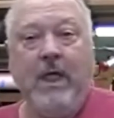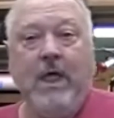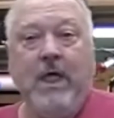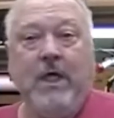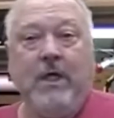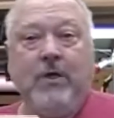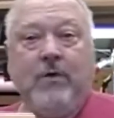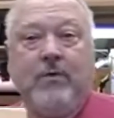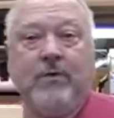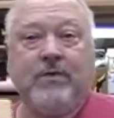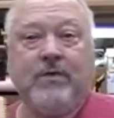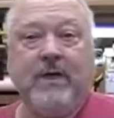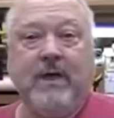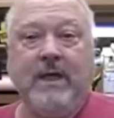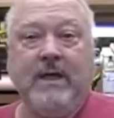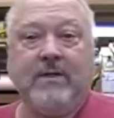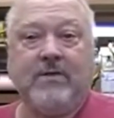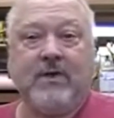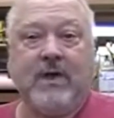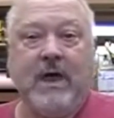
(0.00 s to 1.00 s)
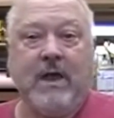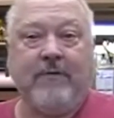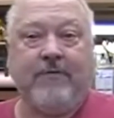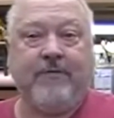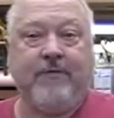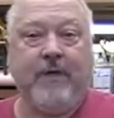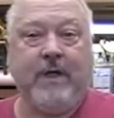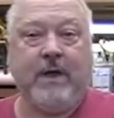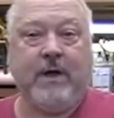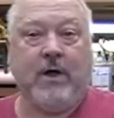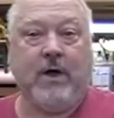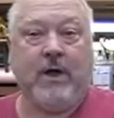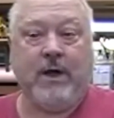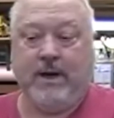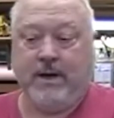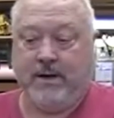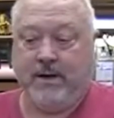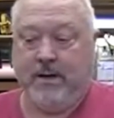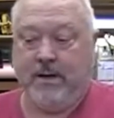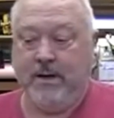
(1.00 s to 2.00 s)
You can see it's got a fin on
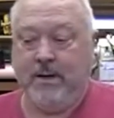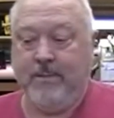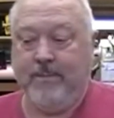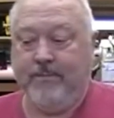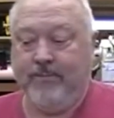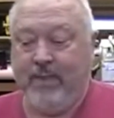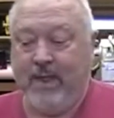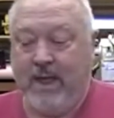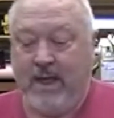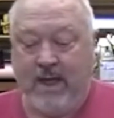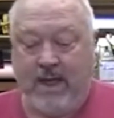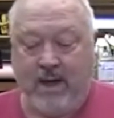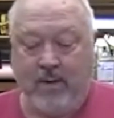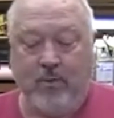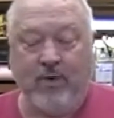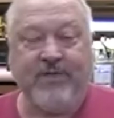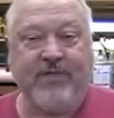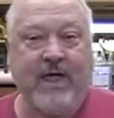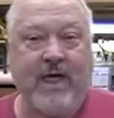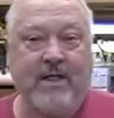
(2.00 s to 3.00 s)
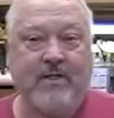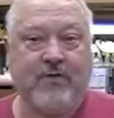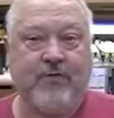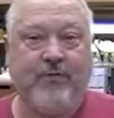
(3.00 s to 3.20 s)
it. And what that's